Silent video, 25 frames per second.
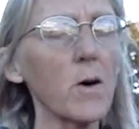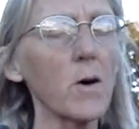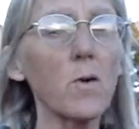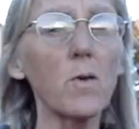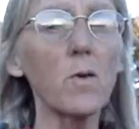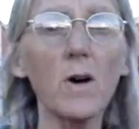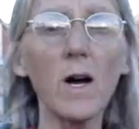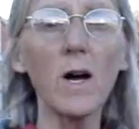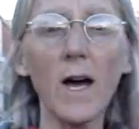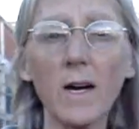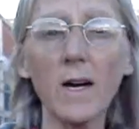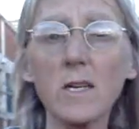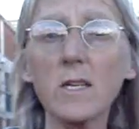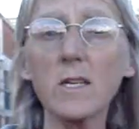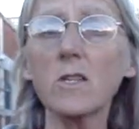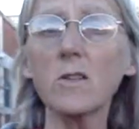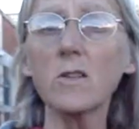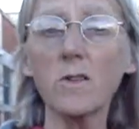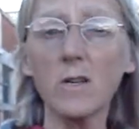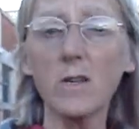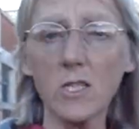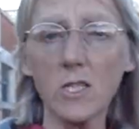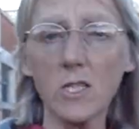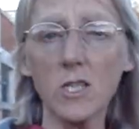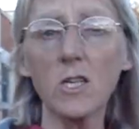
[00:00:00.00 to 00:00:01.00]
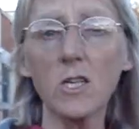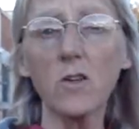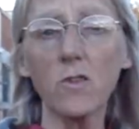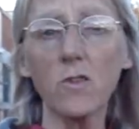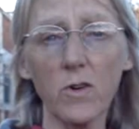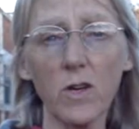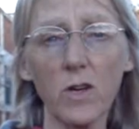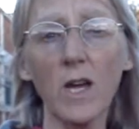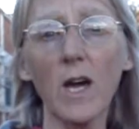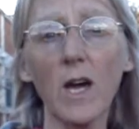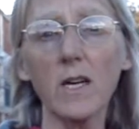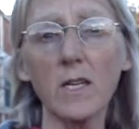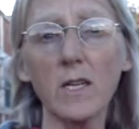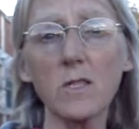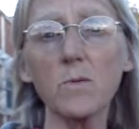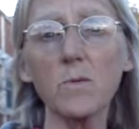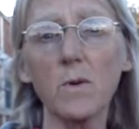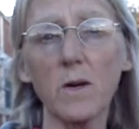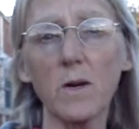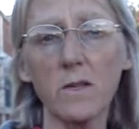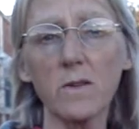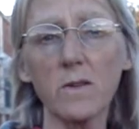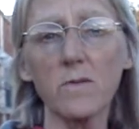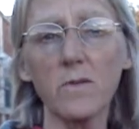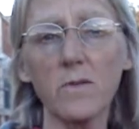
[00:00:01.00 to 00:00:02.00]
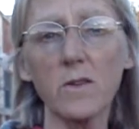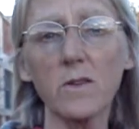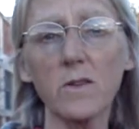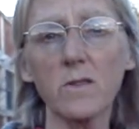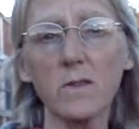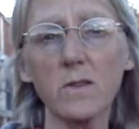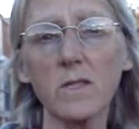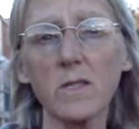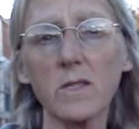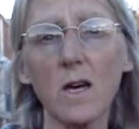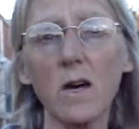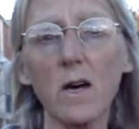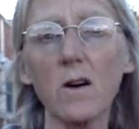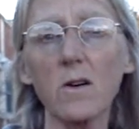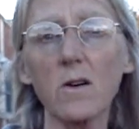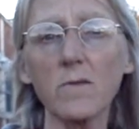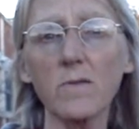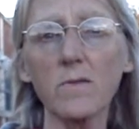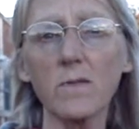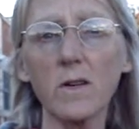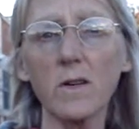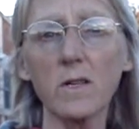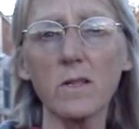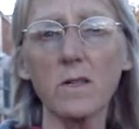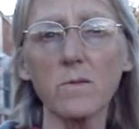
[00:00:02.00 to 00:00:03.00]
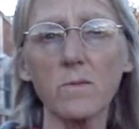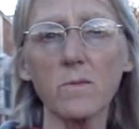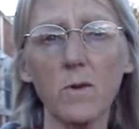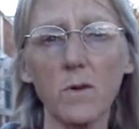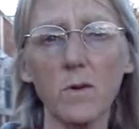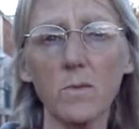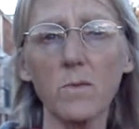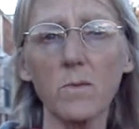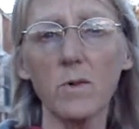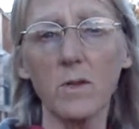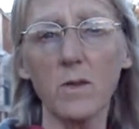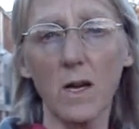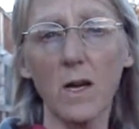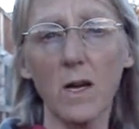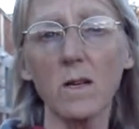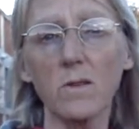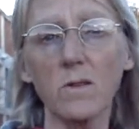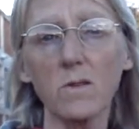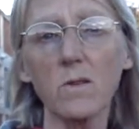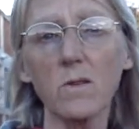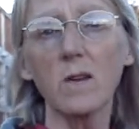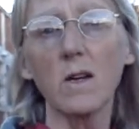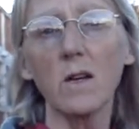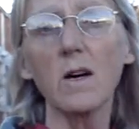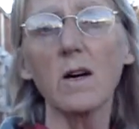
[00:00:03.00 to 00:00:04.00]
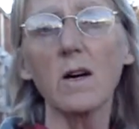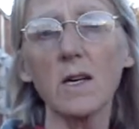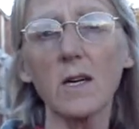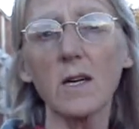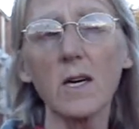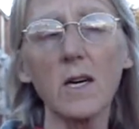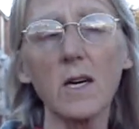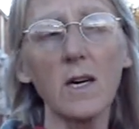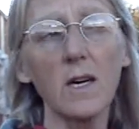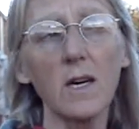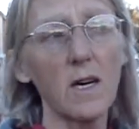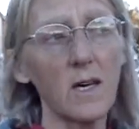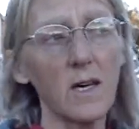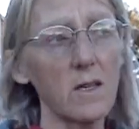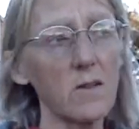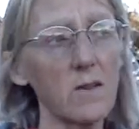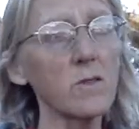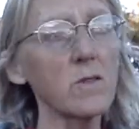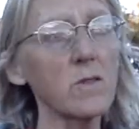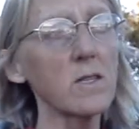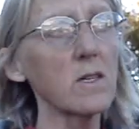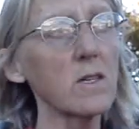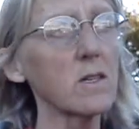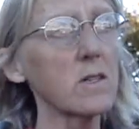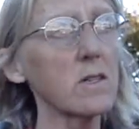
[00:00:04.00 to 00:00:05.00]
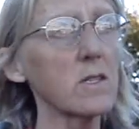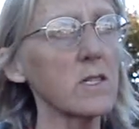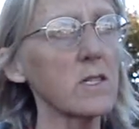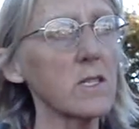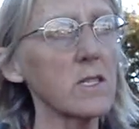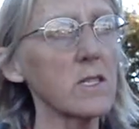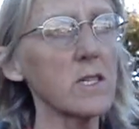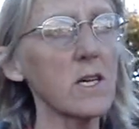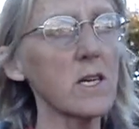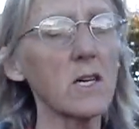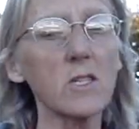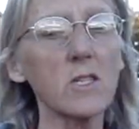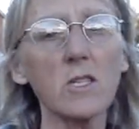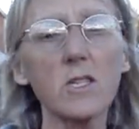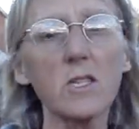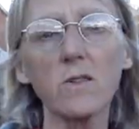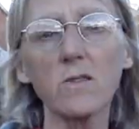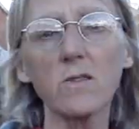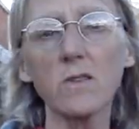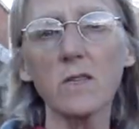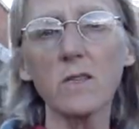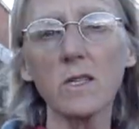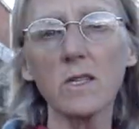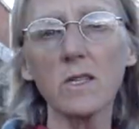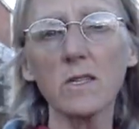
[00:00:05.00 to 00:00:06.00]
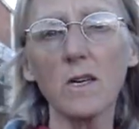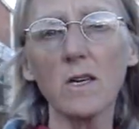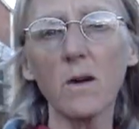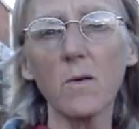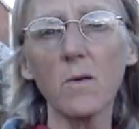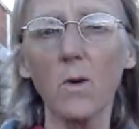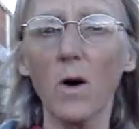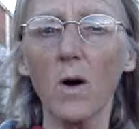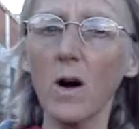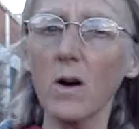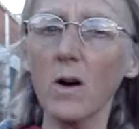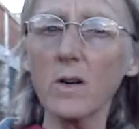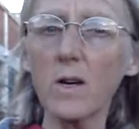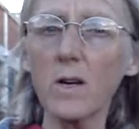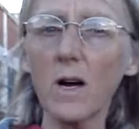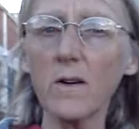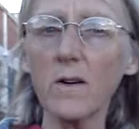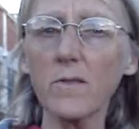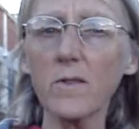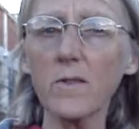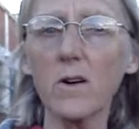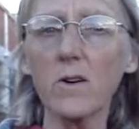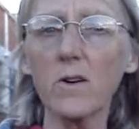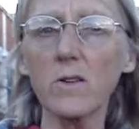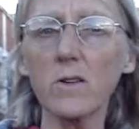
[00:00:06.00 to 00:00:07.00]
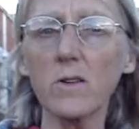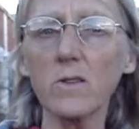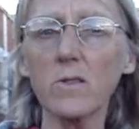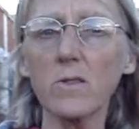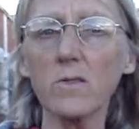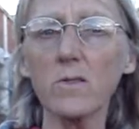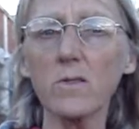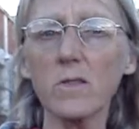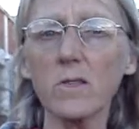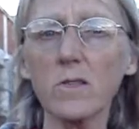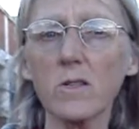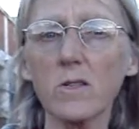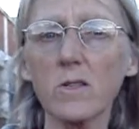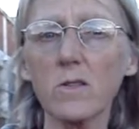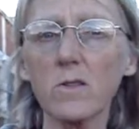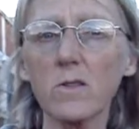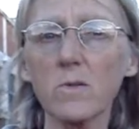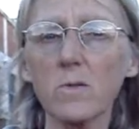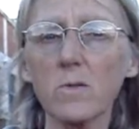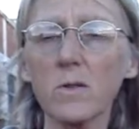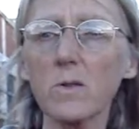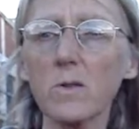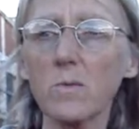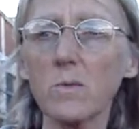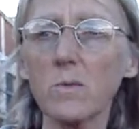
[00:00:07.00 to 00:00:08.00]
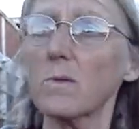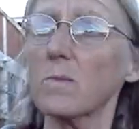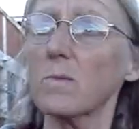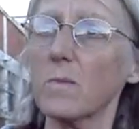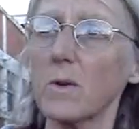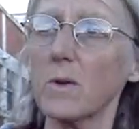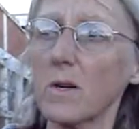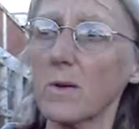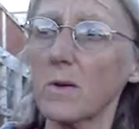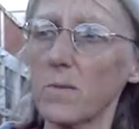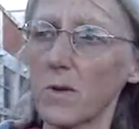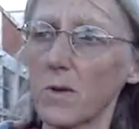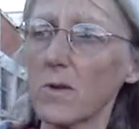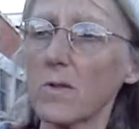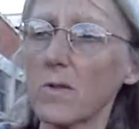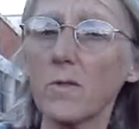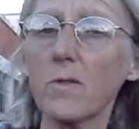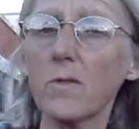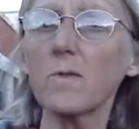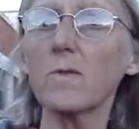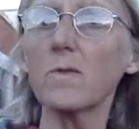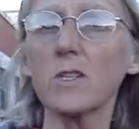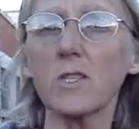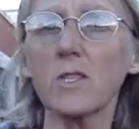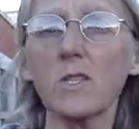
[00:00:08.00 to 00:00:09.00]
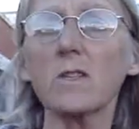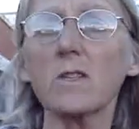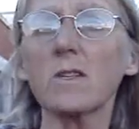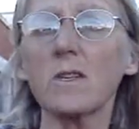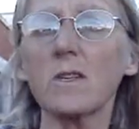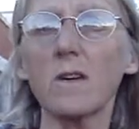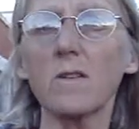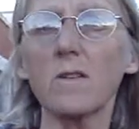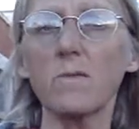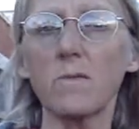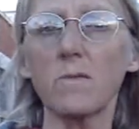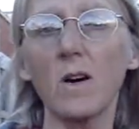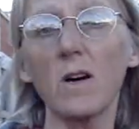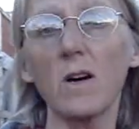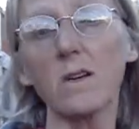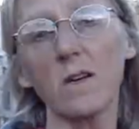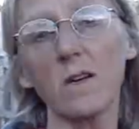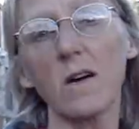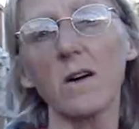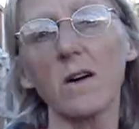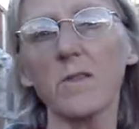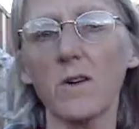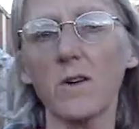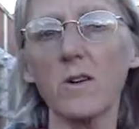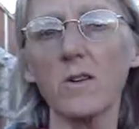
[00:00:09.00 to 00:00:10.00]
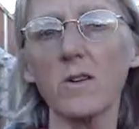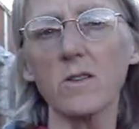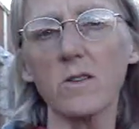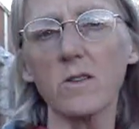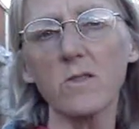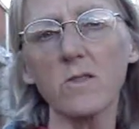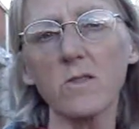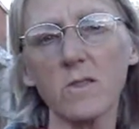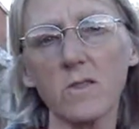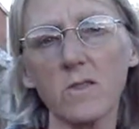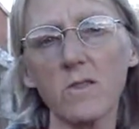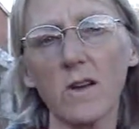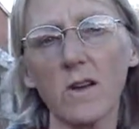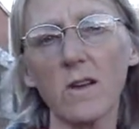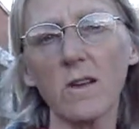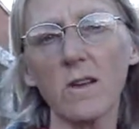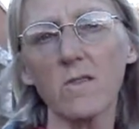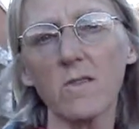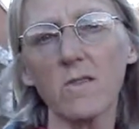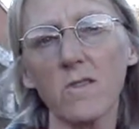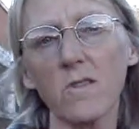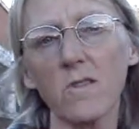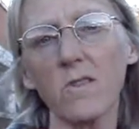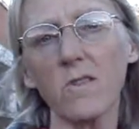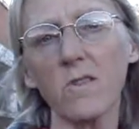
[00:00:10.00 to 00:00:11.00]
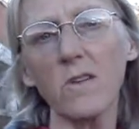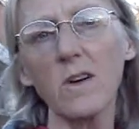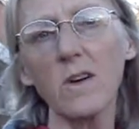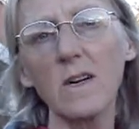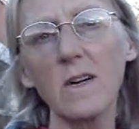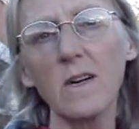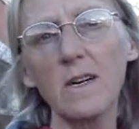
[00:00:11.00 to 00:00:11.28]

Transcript: Or how can you actually create one for yourself, and what would that look like? And also just touching on things like wildlife corridors too, which would be a beautiful vision to have wildlife corridors running through